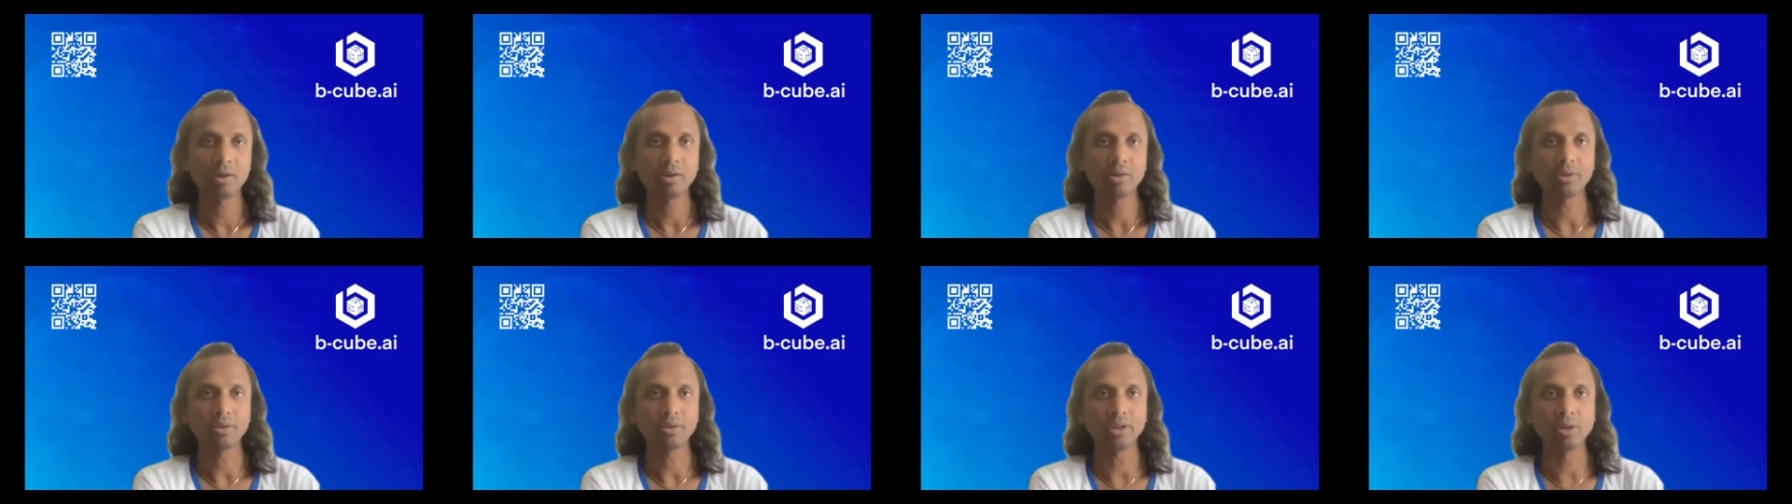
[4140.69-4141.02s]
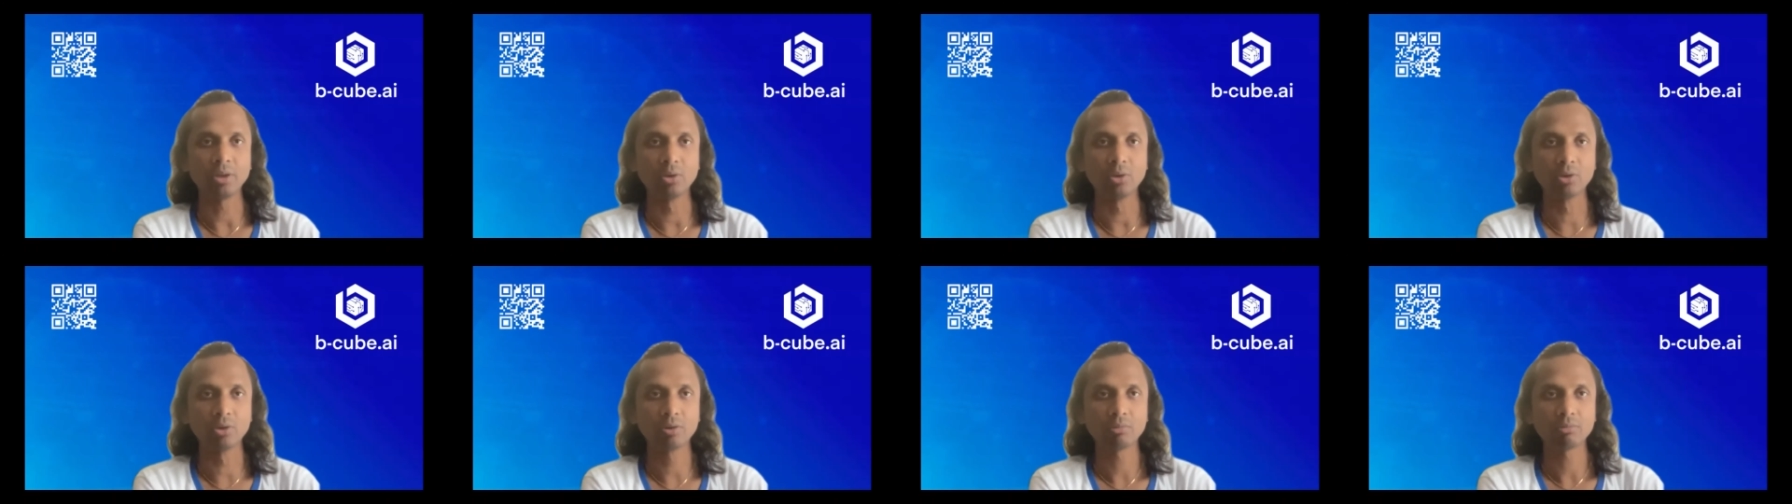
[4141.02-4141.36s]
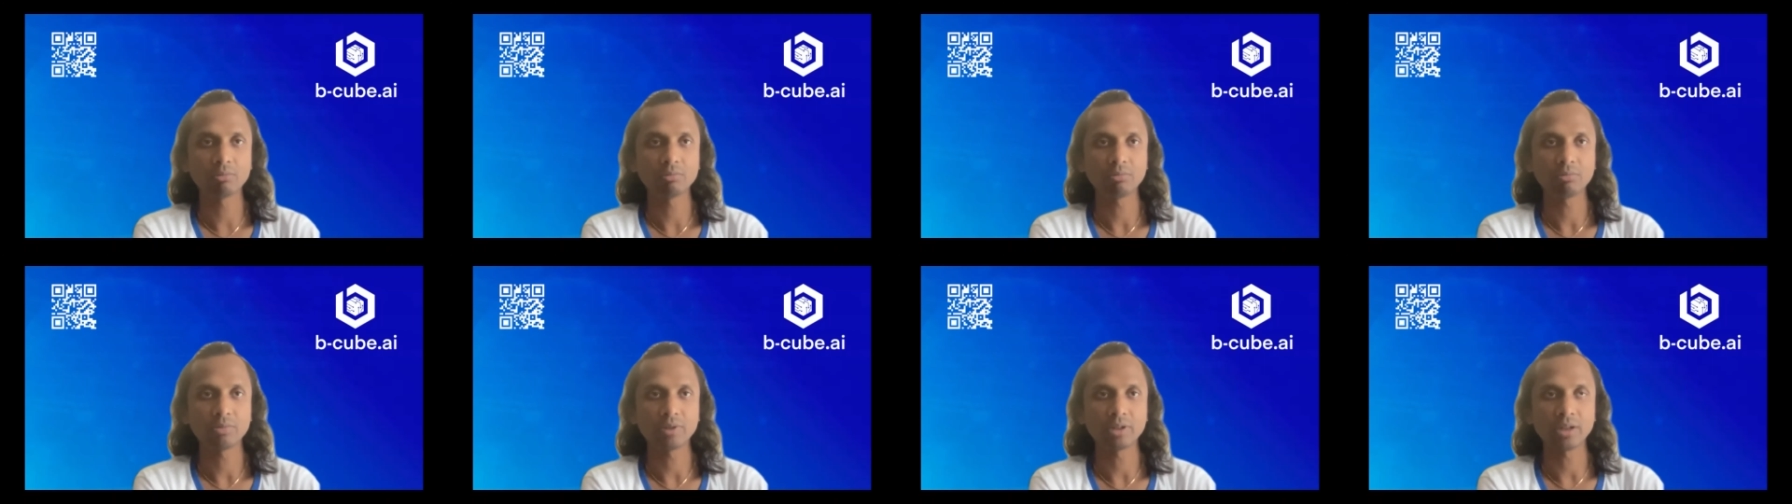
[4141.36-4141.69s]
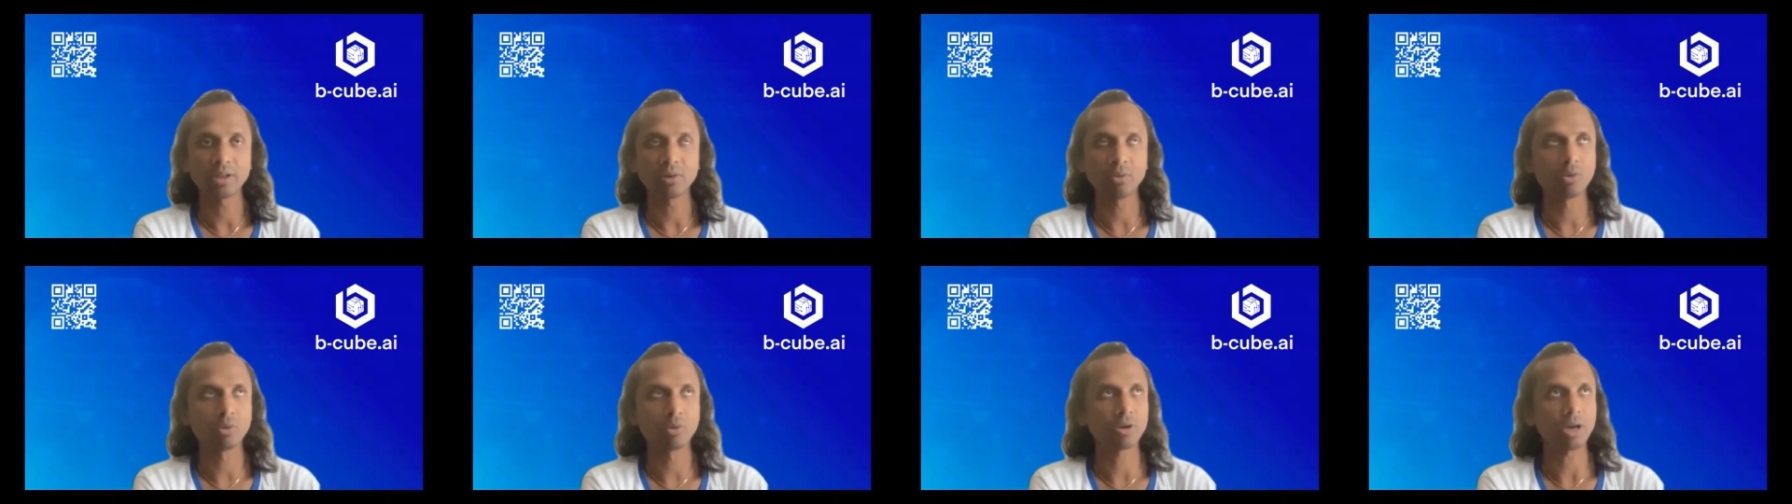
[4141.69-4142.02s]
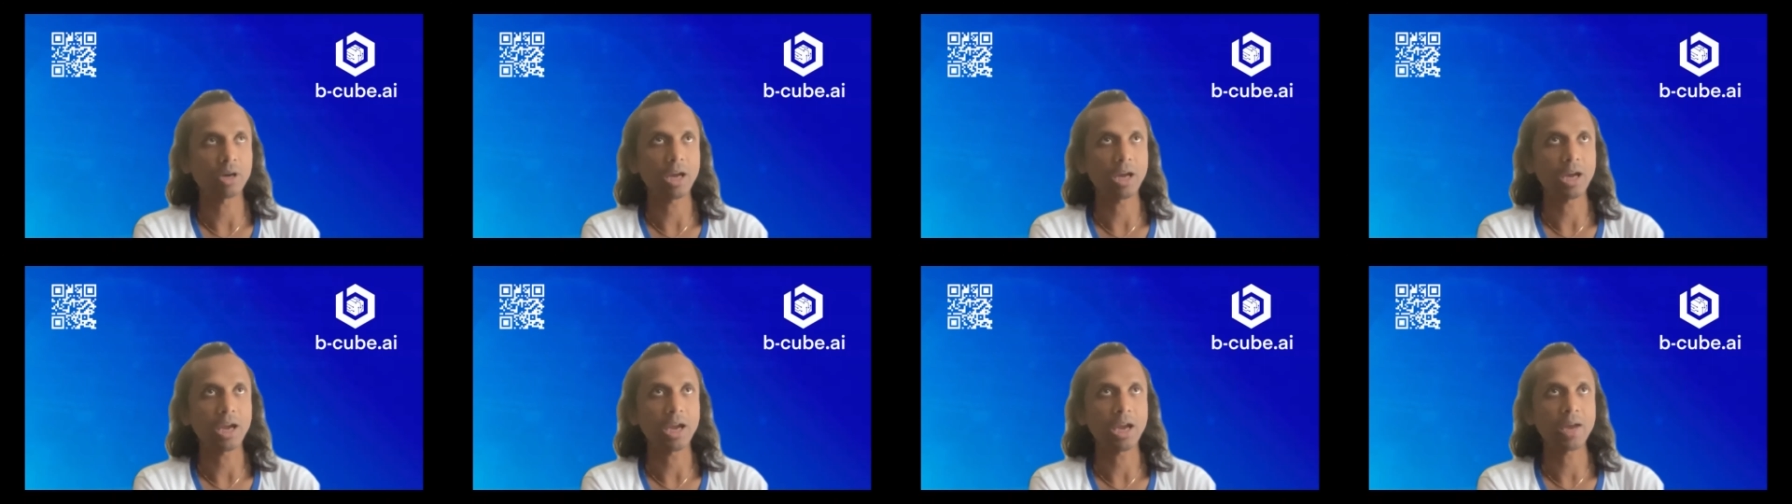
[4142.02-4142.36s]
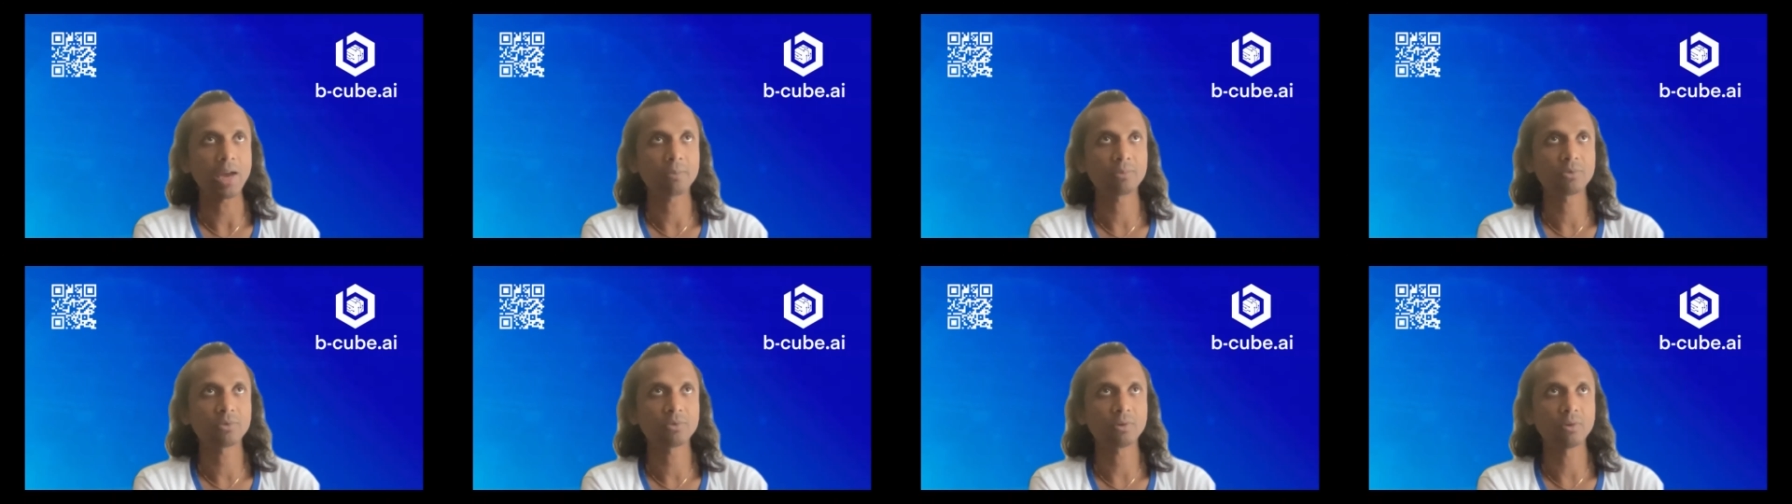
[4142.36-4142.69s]
They look
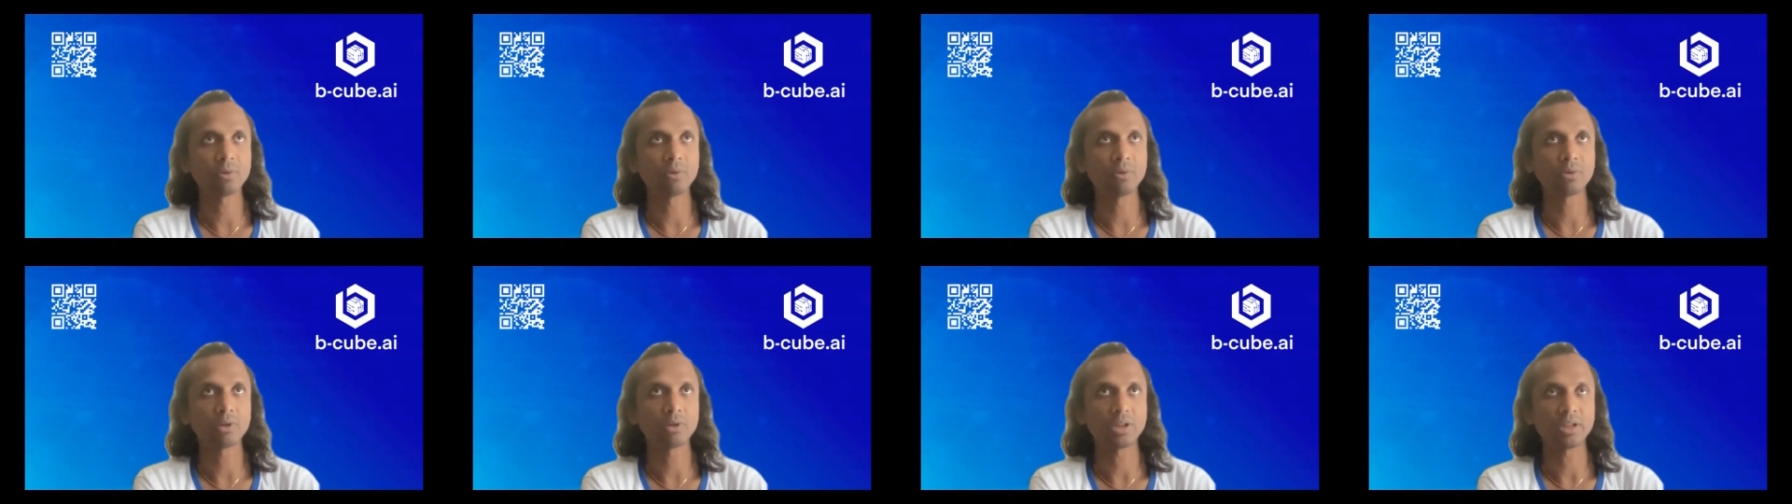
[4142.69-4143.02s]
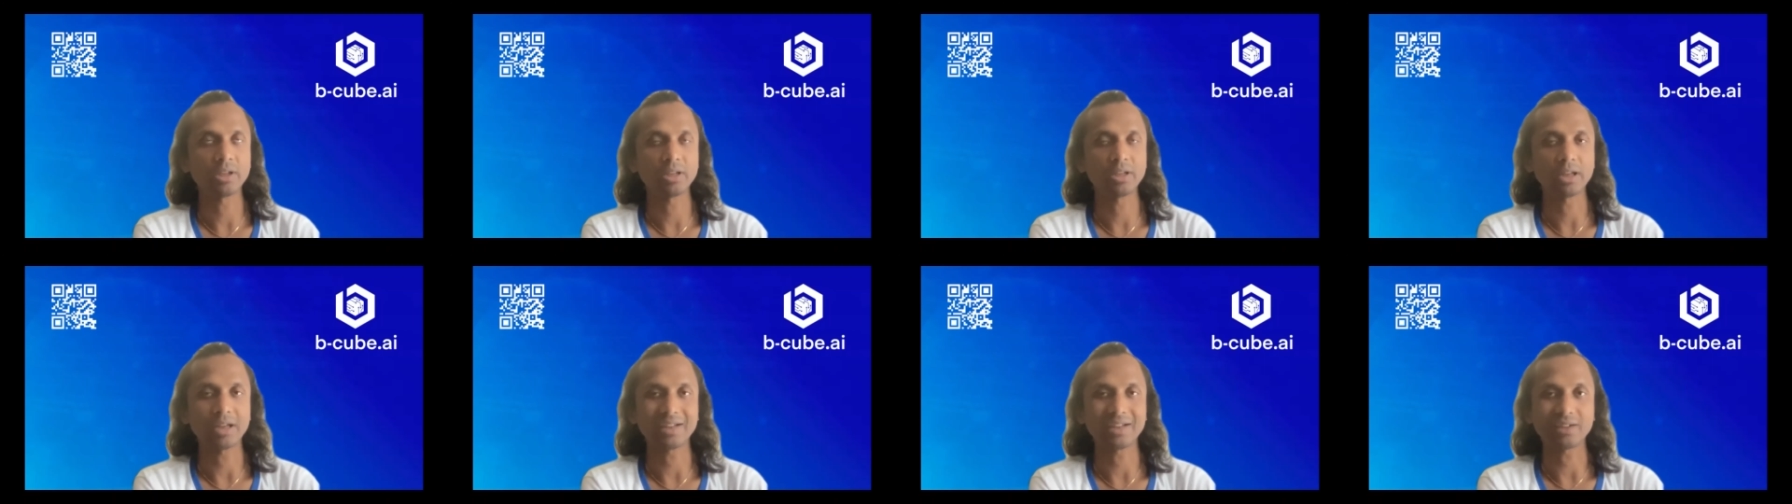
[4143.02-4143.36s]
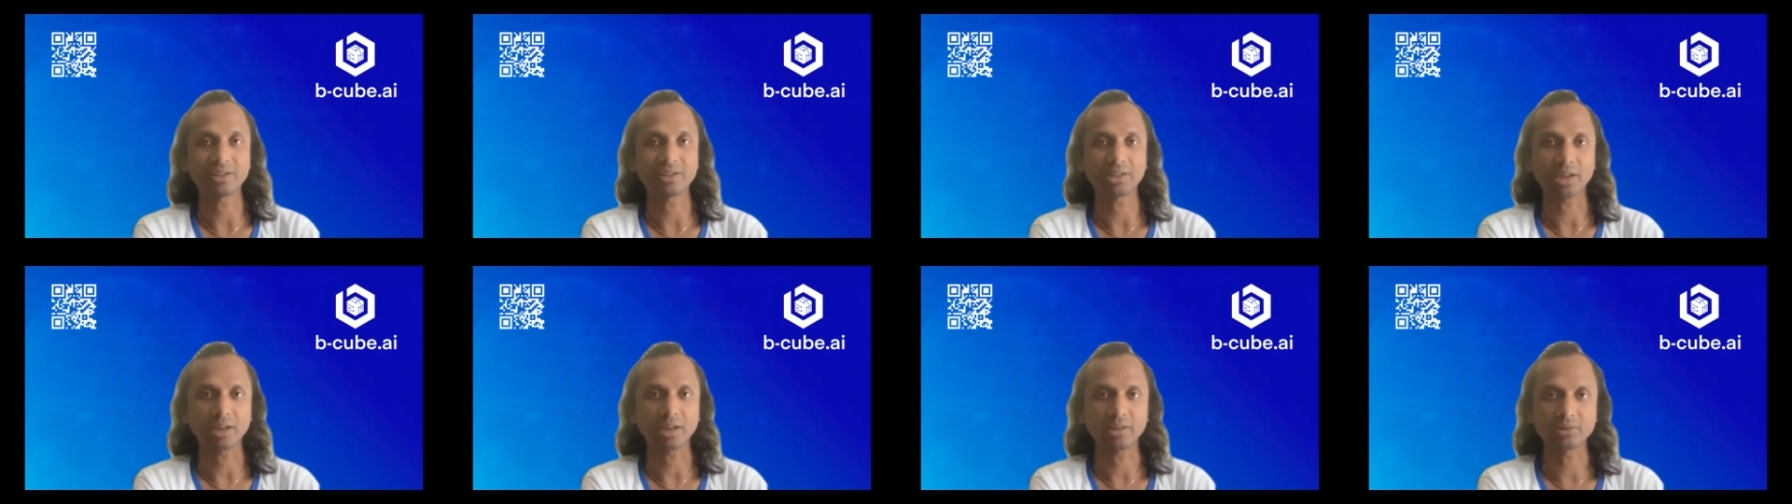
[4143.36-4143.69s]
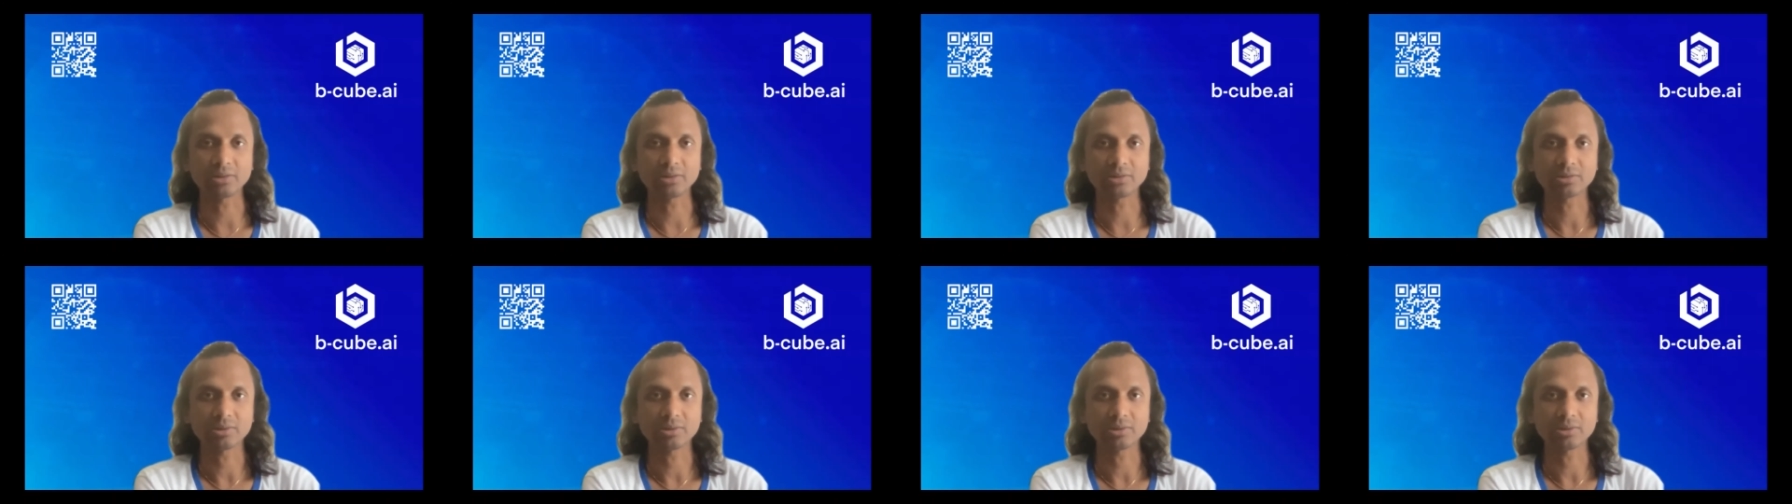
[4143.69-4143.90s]
absolutely like a tiger